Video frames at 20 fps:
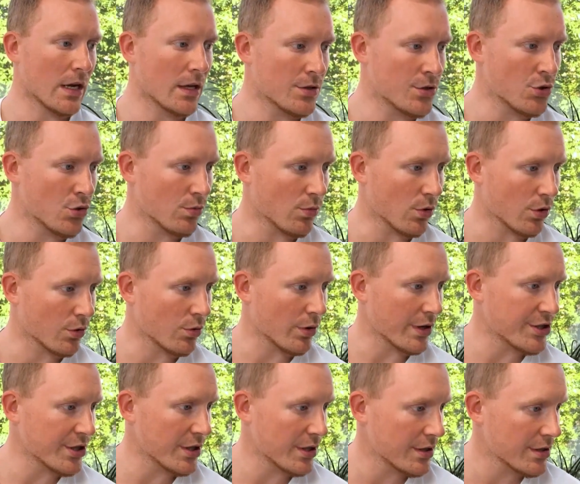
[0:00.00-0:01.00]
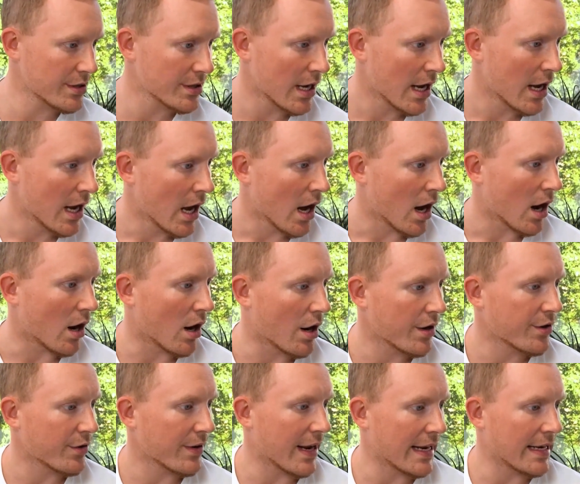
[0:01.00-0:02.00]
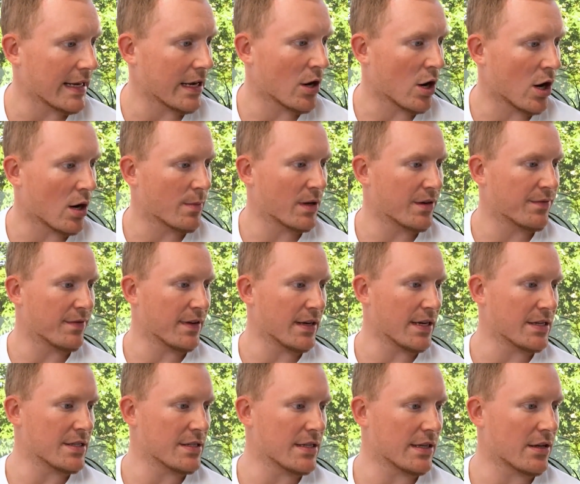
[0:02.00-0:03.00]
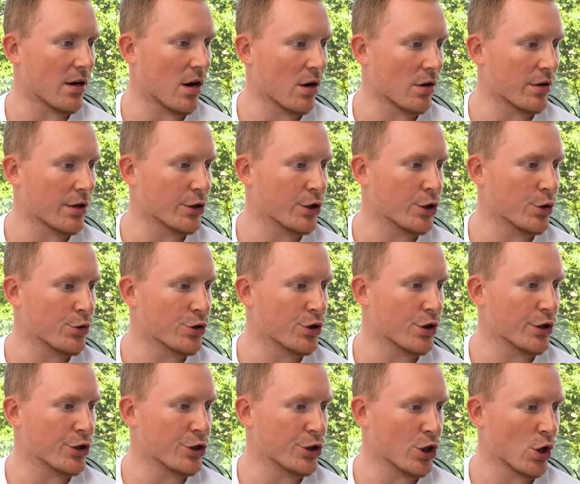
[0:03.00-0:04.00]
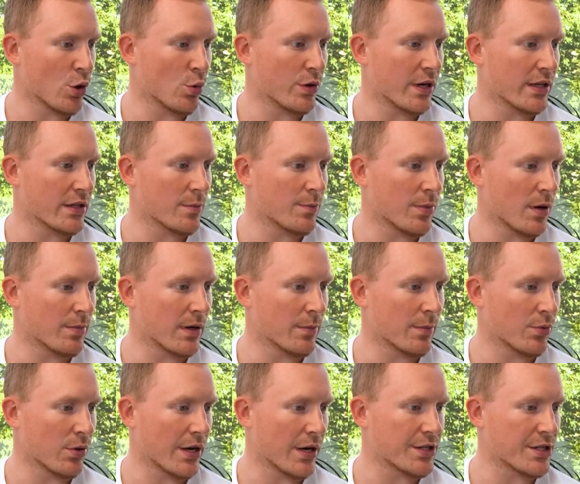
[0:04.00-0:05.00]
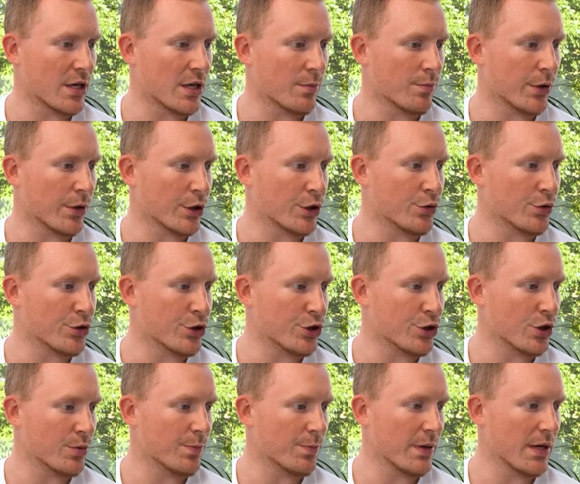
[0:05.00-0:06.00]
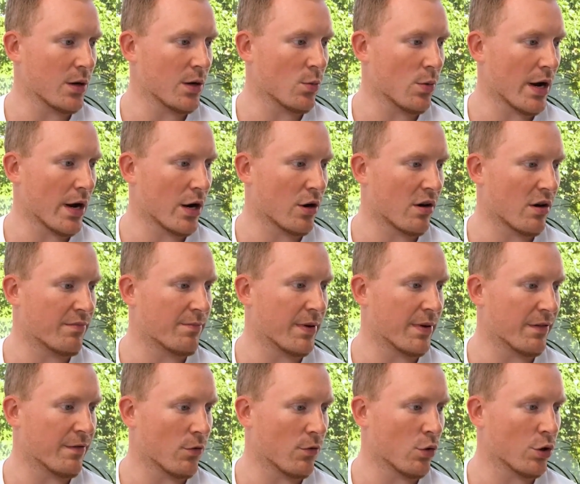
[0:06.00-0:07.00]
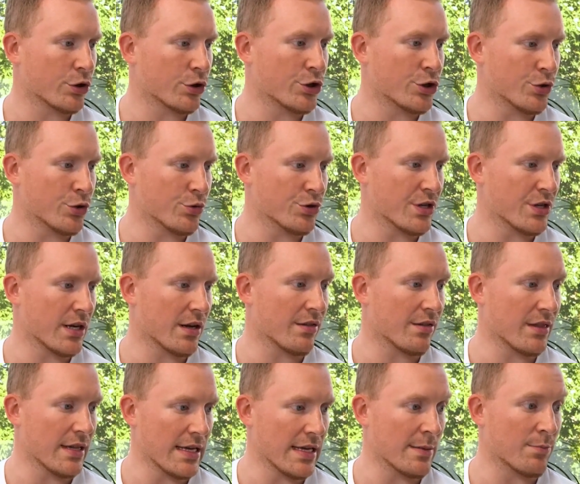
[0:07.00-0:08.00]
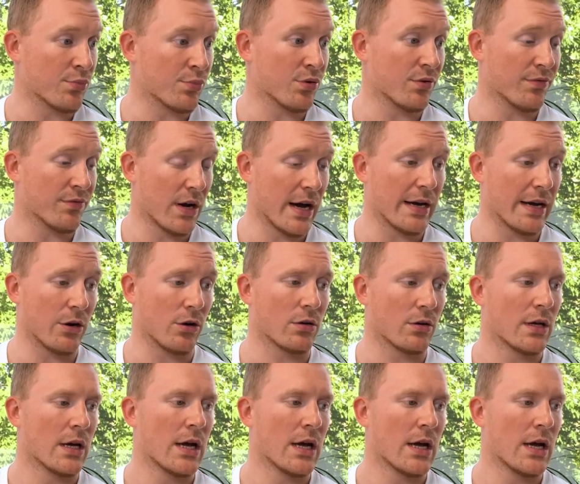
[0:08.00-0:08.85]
2 more questions. Are there any common fees that aren't usually shown in the public pricing, but you should be aware of before choosing the provider?